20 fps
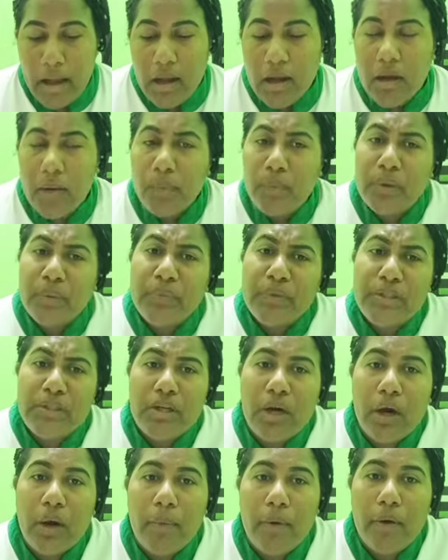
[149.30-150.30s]
When we
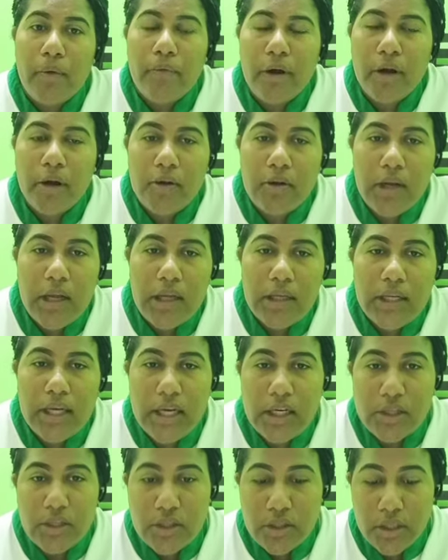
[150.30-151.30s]
talk about regular and
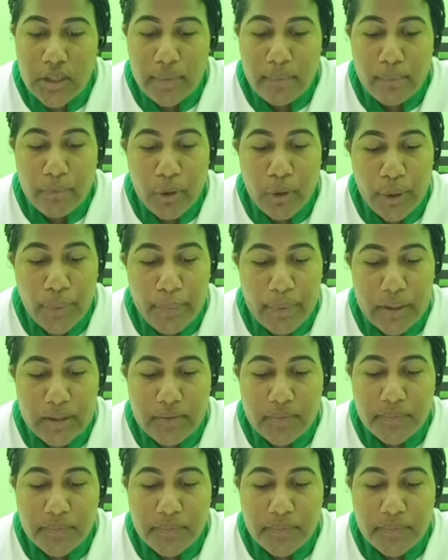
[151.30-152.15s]
casual employment,